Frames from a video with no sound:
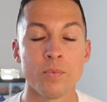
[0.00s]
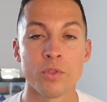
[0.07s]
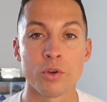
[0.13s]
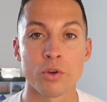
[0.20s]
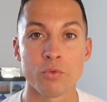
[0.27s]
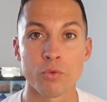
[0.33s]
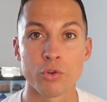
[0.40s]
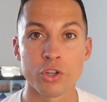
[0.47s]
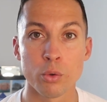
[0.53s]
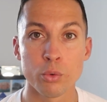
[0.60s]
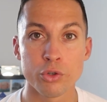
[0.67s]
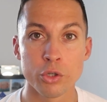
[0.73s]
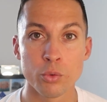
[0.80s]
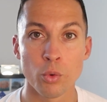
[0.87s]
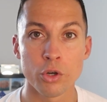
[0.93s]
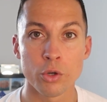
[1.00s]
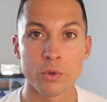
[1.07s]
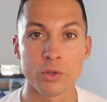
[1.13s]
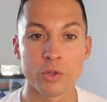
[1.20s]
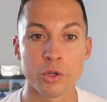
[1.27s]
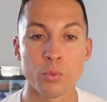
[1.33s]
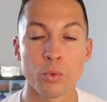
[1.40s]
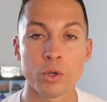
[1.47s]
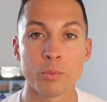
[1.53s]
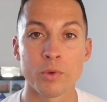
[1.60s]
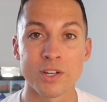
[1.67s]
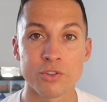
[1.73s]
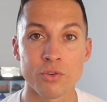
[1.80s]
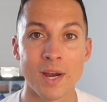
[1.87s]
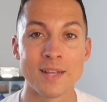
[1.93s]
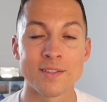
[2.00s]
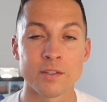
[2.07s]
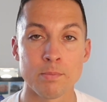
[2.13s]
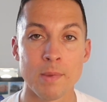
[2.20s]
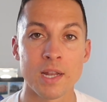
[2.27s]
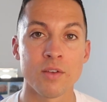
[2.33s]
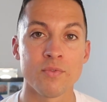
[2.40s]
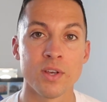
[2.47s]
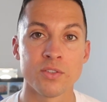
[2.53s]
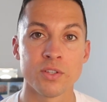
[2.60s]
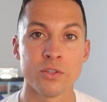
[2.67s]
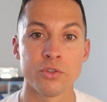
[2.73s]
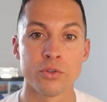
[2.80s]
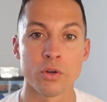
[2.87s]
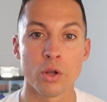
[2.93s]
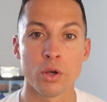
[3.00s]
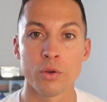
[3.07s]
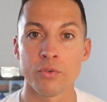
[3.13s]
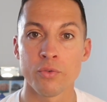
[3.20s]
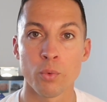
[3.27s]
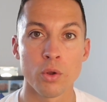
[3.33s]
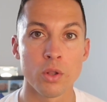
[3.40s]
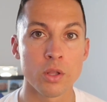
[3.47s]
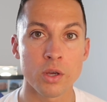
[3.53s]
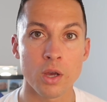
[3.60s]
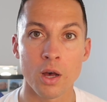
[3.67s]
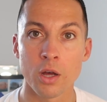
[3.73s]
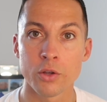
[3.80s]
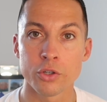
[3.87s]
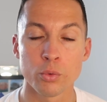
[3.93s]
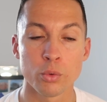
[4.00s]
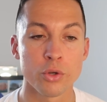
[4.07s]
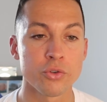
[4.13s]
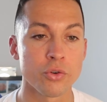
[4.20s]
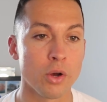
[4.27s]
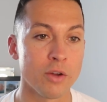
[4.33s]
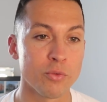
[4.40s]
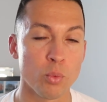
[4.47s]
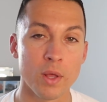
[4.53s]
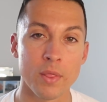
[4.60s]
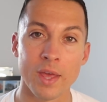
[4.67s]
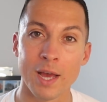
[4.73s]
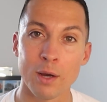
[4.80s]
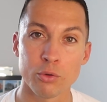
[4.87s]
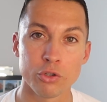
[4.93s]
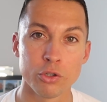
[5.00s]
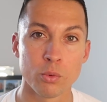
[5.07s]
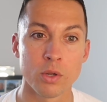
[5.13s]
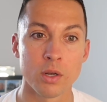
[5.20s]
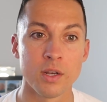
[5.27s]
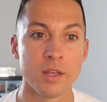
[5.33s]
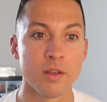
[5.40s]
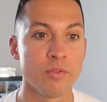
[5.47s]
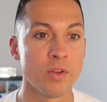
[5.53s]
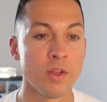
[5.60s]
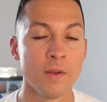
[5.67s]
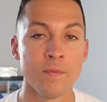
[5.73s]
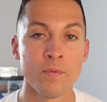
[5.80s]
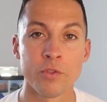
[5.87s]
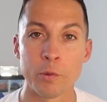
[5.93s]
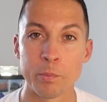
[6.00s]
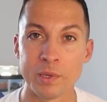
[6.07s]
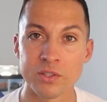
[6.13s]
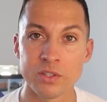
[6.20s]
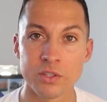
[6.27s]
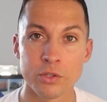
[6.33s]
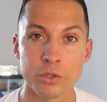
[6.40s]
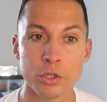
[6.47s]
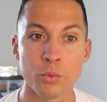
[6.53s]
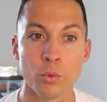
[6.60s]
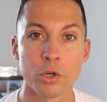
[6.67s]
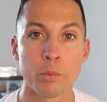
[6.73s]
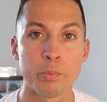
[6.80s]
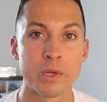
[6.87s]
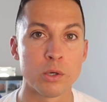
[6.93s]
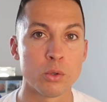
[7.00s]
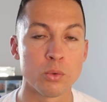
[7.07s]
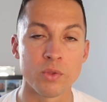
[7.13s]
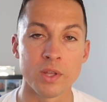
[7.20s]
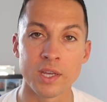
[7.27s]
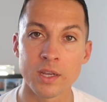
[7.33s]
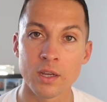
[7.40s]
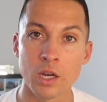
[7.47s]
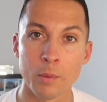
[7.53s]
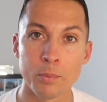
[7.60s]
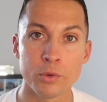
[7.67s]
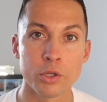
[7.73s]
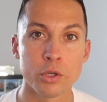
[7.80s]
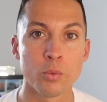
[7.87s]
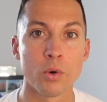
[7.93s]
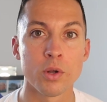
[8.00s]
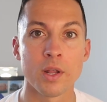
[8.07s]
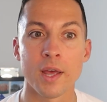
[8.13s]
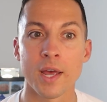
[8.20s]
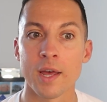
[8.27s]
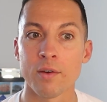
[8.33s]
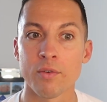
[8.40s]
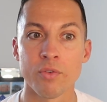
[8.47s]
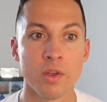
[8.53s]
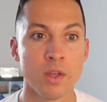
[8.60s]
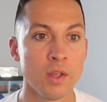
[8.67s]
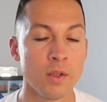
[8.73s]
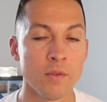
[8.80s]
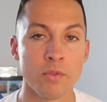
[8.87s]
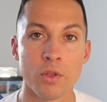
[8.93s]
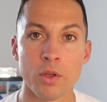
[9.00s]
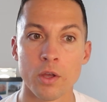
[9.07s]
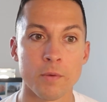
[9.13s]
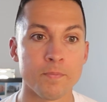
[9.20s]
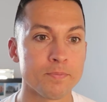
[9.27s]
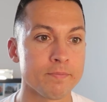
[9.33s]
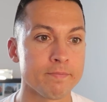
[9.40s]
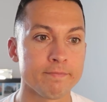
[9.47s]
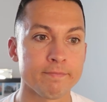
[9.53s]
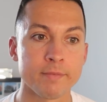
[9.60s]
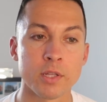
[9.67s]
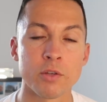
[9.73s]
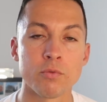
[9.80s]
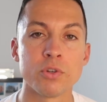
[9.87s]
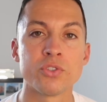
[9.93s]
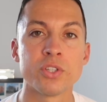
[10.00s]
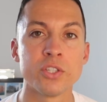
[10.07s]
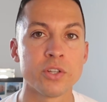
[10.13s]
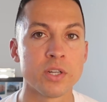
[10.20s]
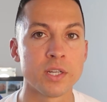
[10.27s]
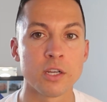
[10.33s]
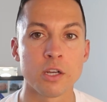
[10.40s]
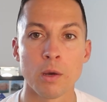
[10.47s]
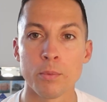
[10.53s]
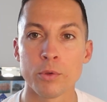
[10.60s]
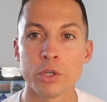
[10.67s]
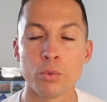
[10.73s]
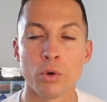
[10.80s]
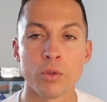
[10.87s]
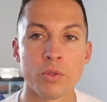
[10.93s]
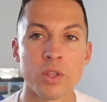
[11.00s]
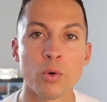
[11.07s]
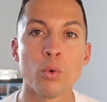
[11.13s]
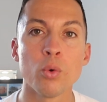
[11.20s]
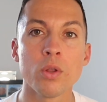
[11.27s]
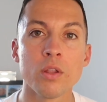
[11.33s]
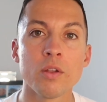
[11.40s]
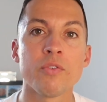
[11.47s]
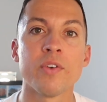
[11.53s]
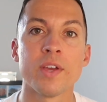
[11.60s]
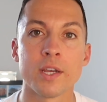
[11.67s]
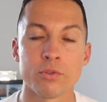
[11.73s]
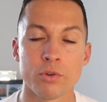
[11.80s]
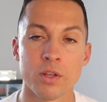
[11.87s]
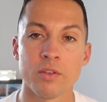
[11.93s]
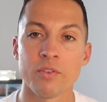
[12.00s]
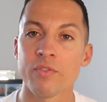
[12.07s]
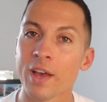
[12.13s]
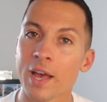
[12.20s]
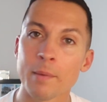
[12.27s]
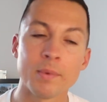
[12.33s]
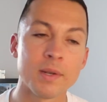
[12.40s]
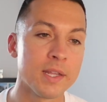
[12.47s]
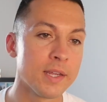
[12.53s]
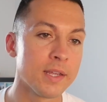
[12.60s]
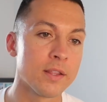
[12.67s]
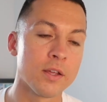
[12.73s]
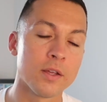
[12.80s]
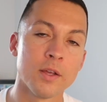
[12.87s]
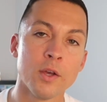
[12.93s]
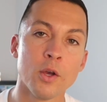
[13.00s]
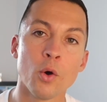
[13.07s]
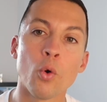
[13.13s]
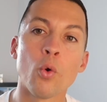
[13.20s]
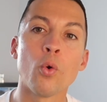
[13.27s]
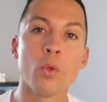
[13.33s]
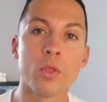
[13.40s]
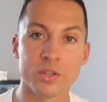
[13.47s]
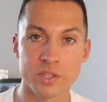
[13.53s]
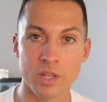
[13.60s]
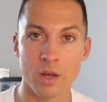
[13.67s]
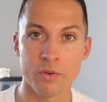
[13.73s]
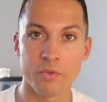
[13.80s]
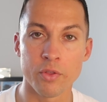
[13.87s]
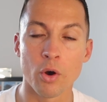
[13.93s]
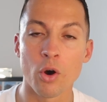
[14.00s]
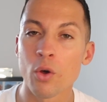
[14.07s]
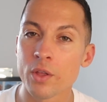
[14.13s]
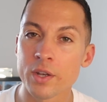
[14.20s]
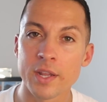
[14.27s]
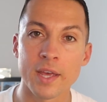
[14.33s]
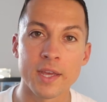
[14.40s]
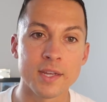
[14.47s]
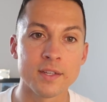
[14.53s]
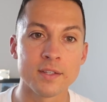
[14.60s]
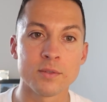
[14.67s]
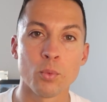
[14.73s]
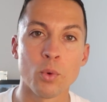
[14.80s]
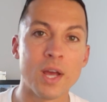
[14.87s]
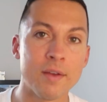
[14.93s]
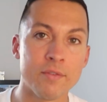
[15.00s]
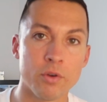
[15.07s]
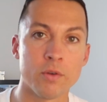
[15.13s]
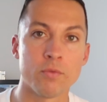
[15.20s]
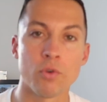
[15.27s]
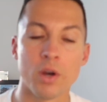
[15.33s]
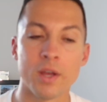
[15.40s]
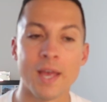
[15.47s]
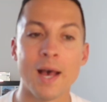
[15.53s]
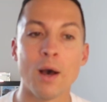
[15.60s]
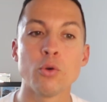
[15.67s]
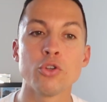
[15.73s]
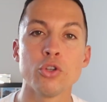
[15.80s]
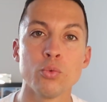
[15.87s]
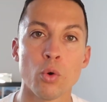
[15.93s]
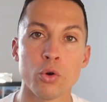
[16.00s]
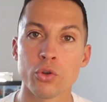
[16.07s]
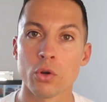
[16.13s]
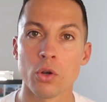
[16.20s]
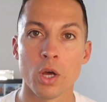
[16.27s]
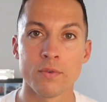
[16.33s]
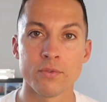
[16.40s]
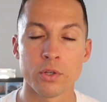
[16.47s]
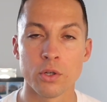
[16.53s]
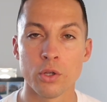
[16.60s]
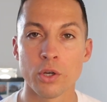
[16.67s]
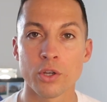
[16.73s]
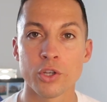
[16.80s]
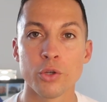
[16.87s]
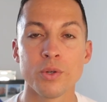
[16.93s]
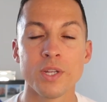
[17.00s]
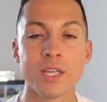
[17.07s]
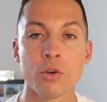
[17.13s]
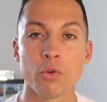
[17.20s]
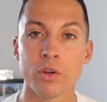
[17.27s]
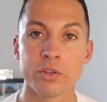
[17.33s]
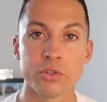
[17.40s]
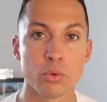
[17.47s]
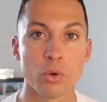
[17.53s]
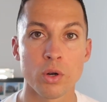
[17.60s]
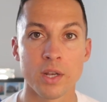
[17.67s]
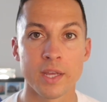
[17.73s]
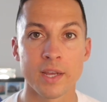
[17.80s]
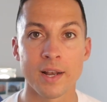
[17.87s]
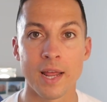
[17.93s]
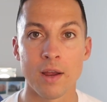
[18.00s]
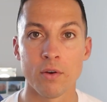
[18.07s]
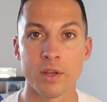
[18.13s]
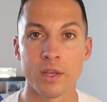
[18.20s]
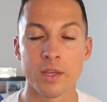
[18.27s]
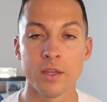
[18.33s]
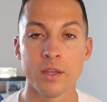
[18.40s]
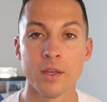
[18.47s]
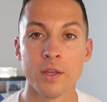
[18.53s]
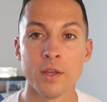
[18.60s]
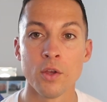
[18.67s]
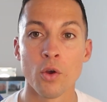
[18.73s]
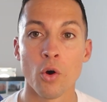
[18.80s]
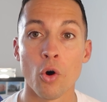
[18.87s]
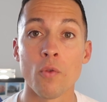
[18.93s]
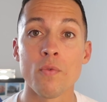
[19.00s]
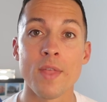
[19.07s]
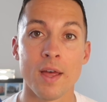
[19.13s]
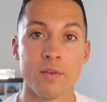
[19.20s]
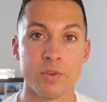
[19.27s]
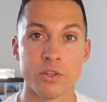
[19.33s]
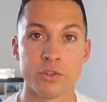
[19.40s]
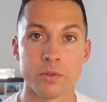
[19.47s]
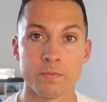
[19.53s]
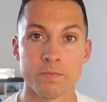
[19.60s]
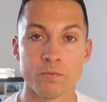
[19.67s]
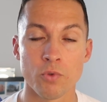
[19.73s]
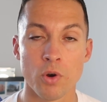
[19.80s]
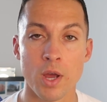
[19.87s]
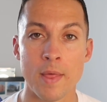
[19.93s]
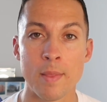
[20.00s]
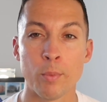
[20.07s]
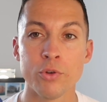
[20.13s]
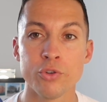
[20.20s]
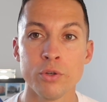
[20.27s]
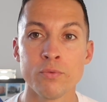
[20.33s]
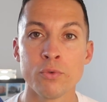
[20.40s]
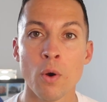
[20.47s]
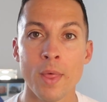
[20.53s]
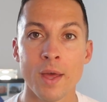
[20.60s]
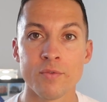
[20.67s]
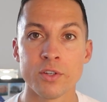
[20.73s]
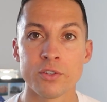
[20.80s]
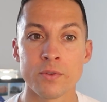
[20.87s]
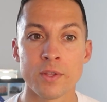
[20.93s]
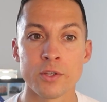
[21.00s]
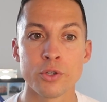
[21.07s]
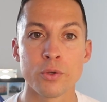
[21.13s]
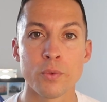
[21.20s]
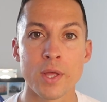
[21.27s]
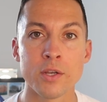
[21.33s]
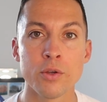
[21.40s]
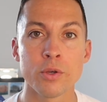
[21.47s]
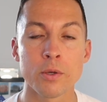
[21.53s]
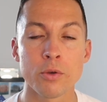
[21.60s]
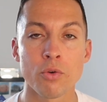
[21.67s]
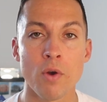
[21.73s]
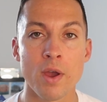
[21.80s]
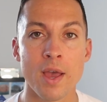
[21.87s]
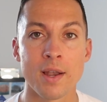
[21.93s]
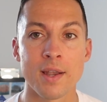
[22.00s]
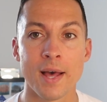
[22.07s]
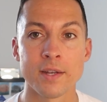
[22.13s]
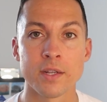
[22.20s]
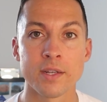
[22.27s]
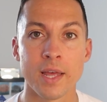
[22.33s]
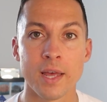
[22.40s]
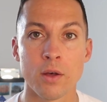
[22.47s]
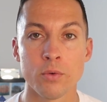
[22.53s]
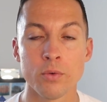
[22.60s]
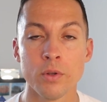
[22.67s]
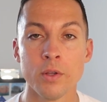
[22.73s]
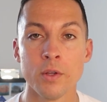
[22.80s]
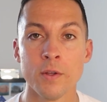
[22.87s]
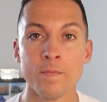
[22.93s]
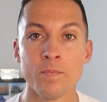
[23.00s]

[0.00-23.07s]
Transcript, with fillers: the results you want to you want to attract and manifest into your life, what the cars you want to drive, what the house you want to live, the business that you want to build, the income that you want to have, the the residual income that you want, all of the things, right? The family, the all the stuff, the holidays, whatever, right? How do you want your life to look? You need crystal clear clarity on that vision, right? And once you've got that vision, then you then you can create a ladder down